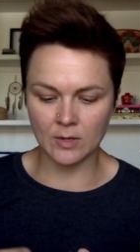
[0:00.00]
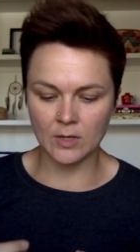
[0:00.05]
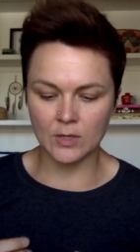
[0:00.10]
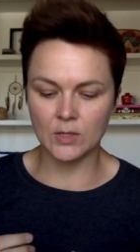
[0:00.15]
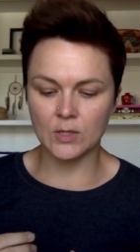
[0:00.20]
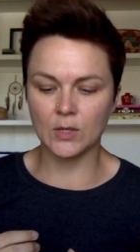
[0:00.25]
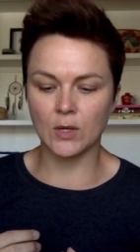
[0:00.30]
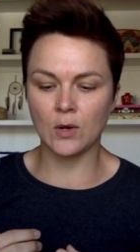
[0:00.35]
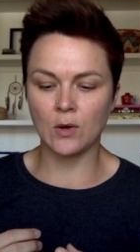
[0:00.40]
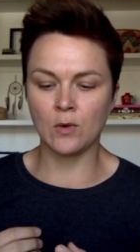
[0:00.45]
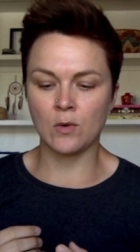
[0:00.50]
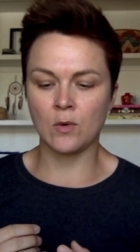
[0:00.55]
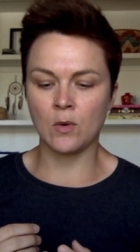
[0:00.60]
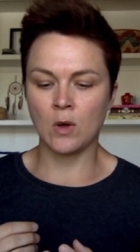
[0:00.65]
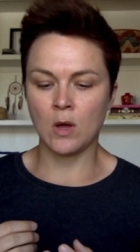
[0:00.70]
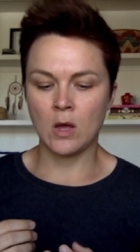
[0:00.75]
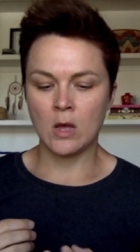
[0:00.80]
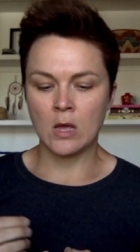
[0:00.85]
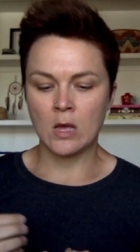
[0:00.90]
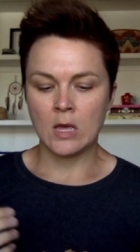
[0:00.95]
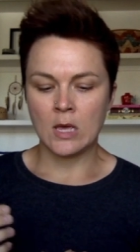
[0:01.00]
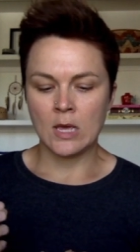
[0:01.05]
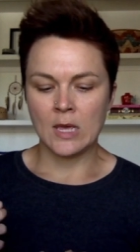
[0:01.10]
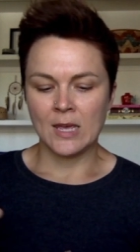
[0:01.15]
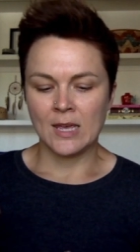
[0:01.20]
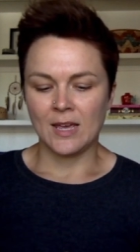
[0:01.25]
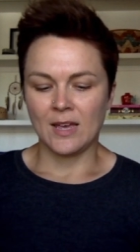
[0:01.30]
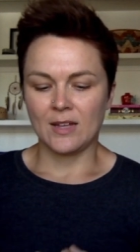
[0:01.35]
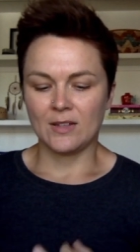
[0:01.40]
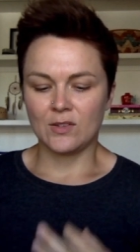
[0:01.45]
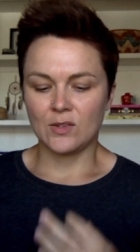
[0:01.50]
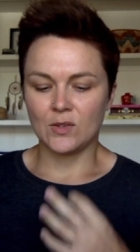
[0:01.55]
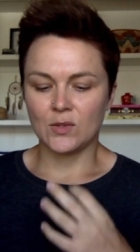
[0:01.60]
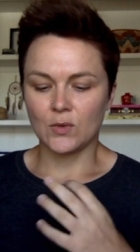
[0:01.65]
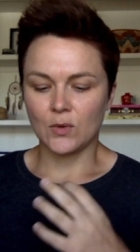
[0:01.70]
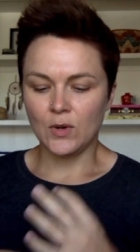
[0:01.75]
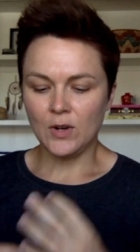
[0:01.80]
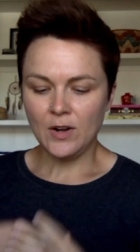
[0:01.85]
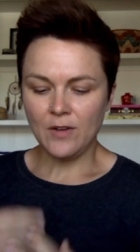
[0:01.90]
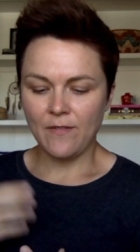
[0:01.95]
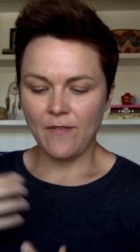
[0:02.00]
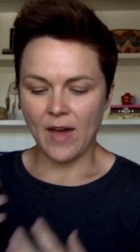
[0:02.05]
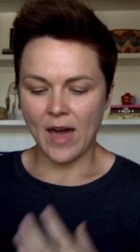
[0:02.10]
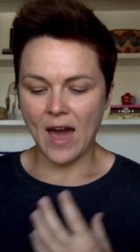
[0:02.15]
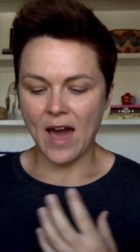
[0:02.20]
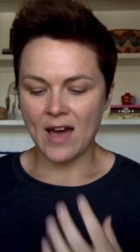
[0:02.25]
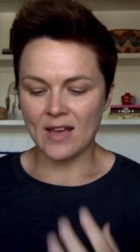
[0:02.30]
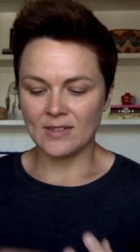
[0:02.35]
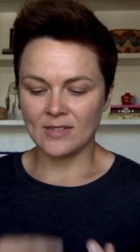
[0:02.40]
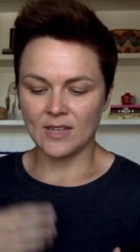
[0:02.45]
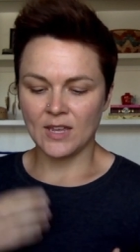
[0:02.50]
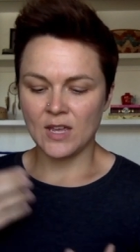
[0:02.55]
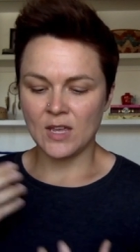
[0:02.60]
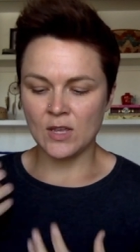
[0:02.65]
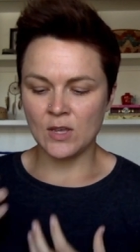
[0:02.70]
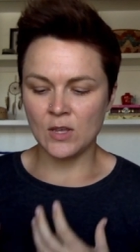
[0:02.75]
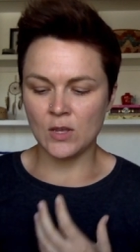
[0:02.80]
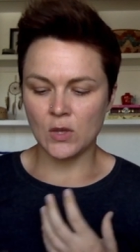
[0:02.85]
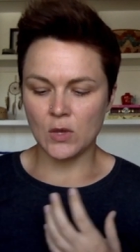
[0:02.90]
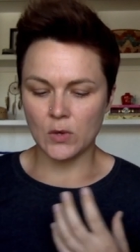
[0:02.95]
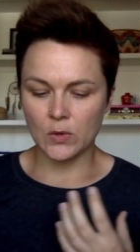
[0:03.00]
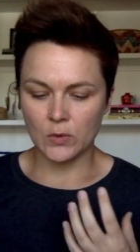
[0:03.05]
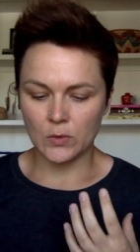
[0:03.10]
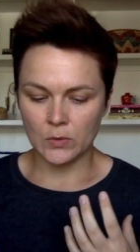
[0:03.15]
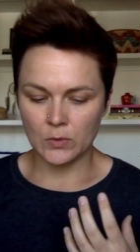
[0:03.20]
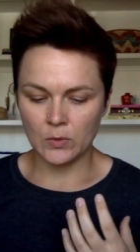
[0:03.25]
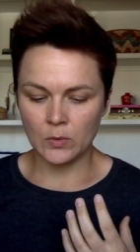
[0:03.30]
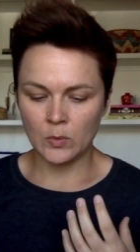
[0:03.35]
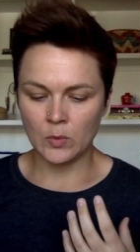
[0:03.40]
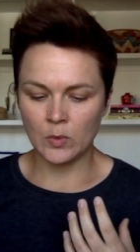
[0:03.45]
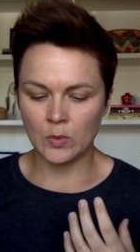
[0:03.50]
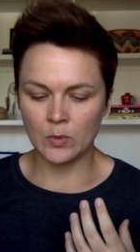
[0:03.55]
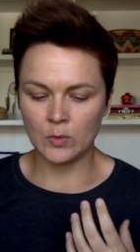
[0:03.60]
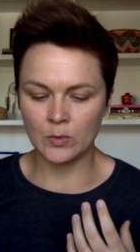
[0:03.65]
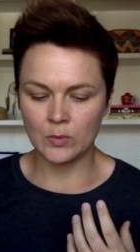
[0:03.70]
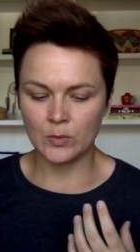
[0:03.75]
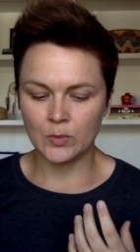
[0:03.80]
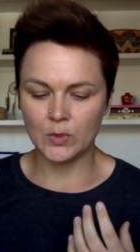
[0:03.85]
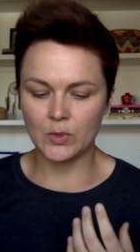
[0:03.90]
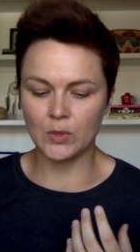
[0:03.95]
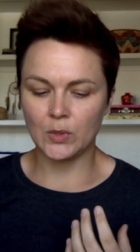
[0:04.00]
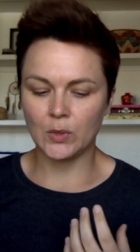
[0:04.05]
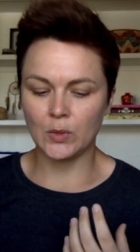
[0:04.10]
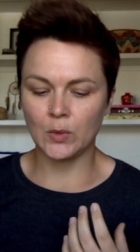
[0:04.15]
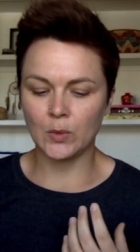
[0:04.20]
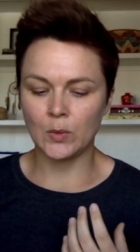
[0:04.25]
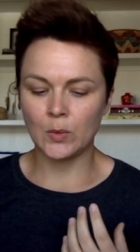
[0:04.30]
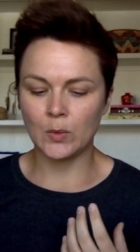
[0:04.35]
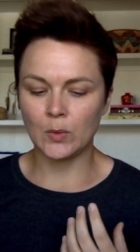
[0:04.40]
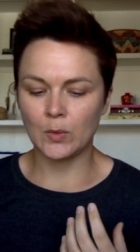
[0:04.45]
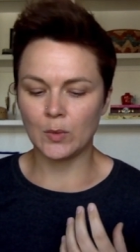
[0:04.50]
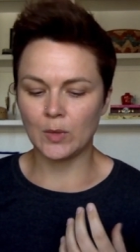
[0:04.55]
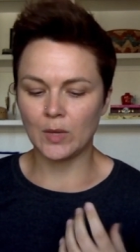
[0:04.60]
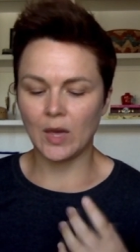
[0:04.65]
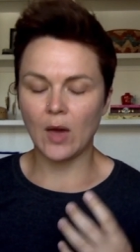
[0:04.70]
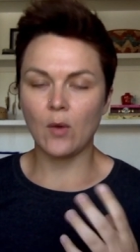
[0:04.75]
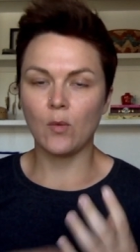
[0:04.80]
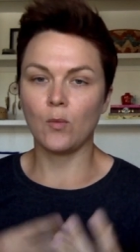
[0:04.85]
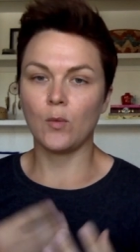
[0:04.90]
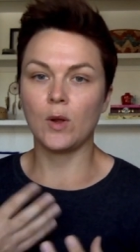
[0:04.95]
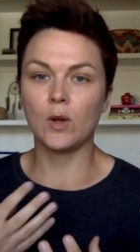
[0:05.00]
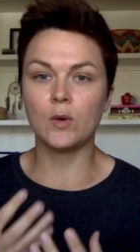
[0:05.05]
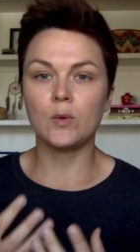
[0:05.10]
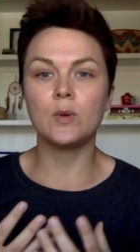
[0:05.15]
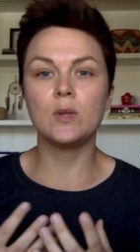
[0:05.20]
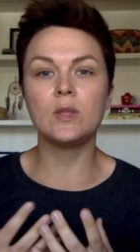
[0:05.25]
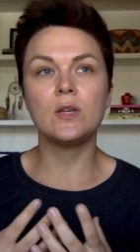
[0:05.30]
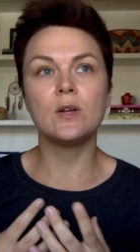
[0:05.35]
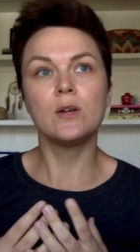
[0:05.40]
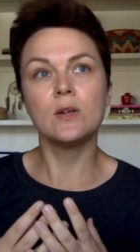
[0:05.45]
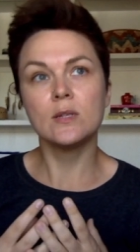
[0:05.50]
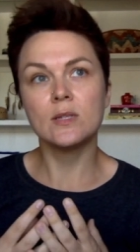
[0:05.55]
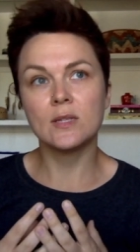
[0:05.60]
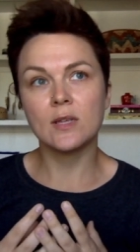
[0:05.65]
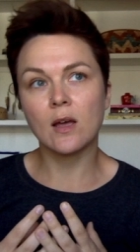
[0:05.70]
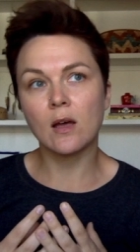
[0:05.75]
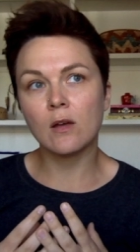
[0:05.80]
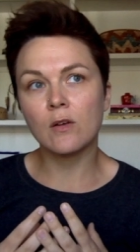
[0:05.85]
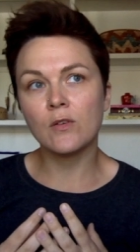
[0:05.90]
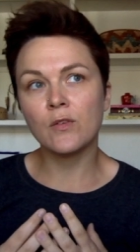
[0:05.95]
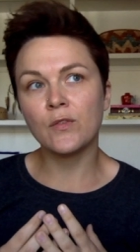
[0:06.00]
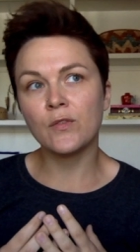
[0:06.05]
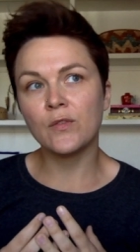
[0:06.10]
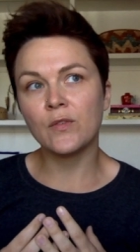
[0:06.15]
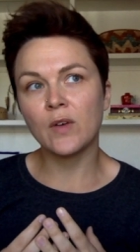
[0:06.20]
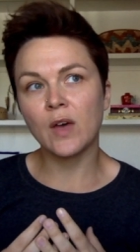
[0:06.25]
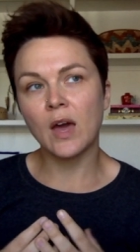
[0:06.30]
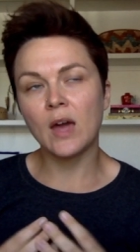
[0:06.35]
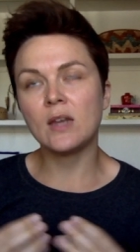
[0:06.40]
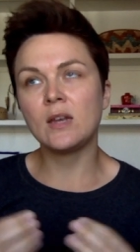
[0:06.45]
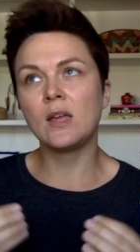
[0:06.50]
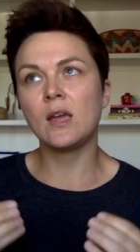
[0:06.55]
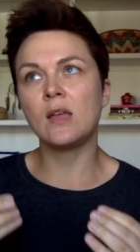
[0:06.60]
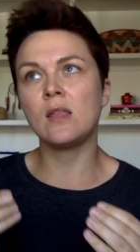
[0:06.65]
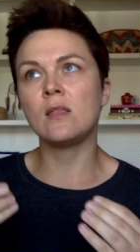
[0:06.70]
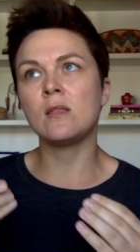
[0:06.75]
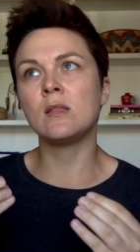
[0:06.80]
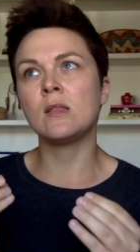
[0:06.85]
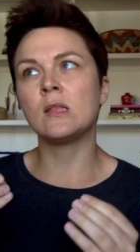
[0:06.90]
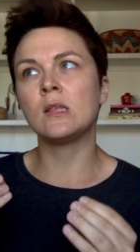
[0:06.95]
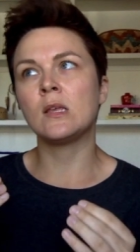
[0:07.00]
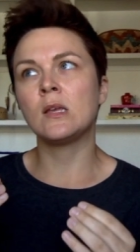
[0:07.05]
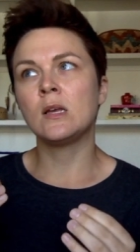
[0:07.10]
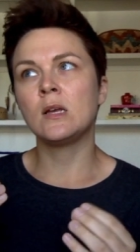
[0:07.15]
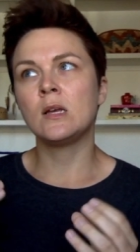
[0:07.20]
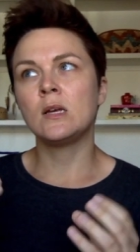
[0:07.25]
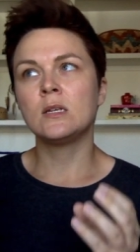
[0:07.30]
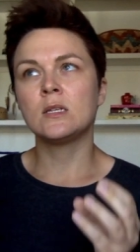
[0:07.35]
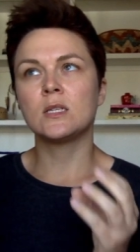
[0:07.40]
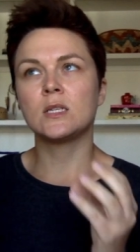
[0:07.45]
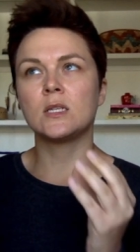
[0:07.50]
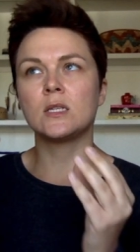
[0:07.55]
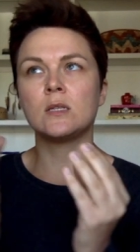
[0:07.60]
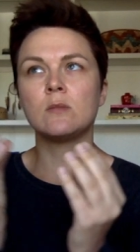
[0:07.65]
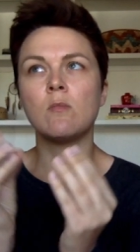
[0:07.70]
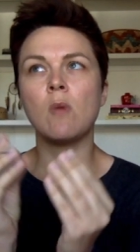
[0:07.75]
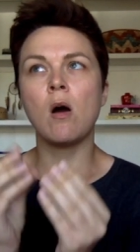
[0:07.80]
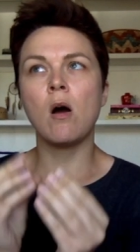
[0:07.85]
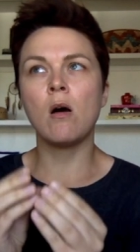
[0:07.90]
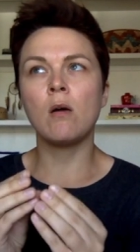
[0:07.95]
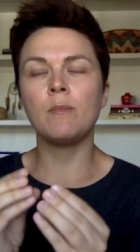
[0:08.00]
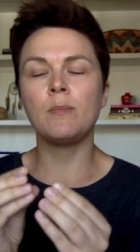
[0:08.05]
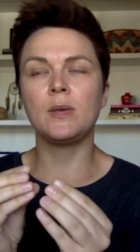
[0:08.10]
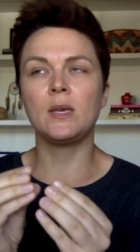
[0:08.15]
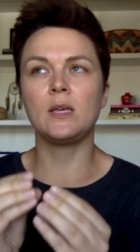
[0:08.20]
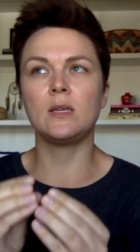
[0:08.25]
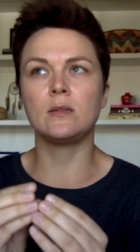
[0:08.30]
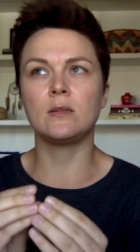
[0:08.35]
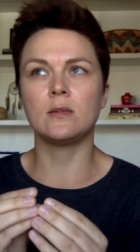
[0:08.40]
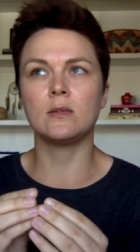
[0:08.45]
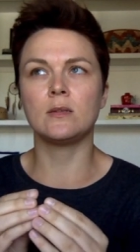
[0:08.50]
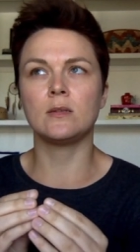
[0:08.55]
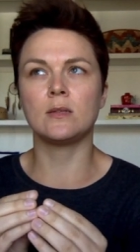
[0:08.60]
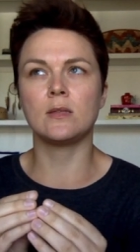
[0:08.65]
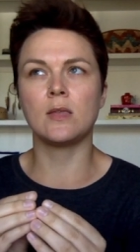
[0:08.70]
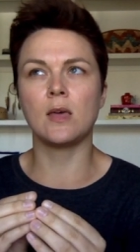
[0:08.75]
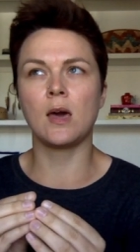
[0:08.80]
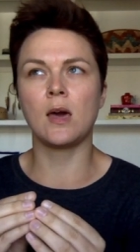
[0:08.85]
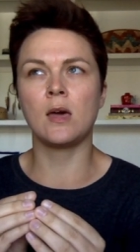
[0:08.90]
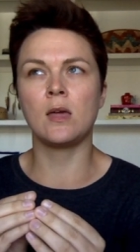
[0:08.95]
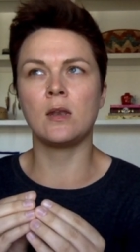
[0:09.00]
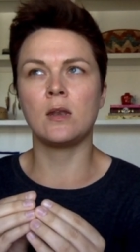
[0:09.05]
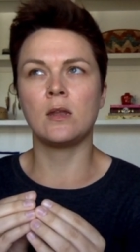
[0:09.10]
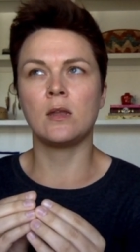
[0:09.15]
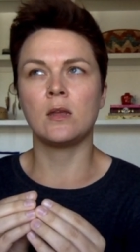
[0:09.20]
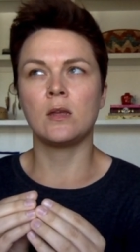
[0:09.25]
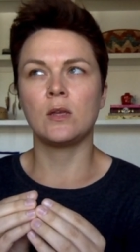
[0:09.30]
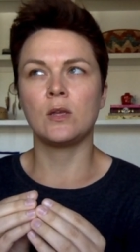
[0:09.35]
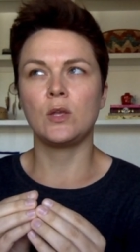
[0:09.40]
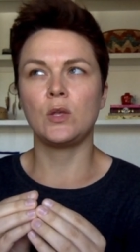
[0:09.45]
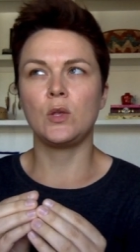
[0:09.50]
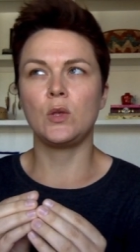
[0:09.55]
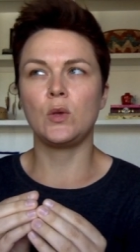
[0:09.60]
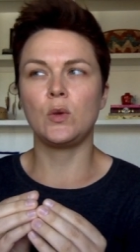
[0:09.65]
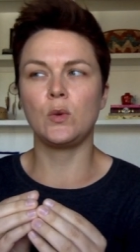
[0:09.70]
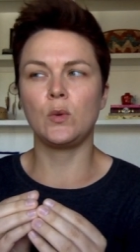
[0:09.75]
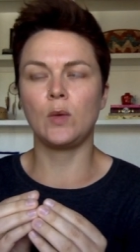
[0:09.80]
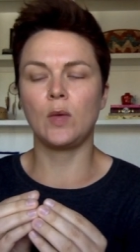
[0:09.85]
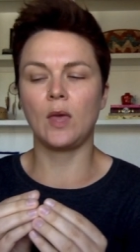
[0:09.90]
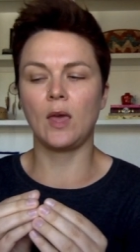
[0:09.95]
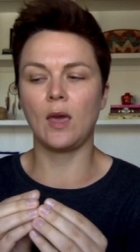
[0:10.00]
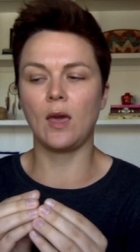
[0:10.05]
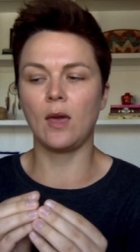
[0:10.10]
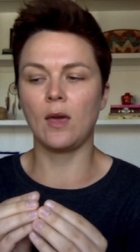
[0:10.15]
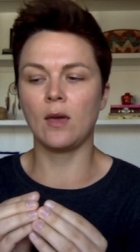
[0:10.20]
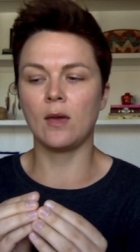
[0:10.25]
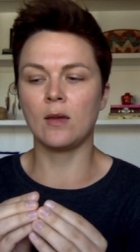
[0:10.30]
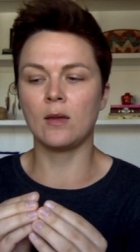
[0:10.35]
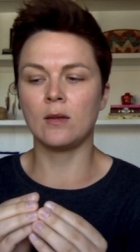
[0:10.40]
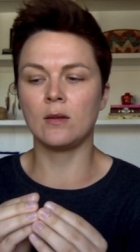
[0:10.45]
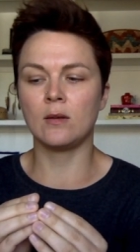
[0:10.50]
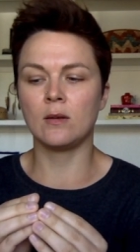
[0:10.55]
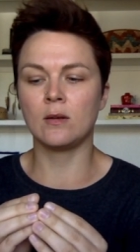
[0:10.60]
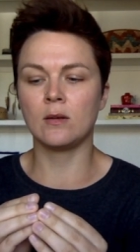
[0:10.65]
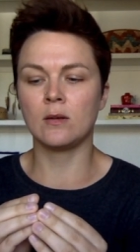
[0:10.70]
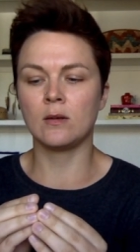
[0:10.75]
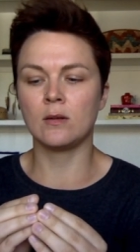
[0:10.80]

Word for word: So it's sort of asking you to get real with yourself, and in small pieces that you can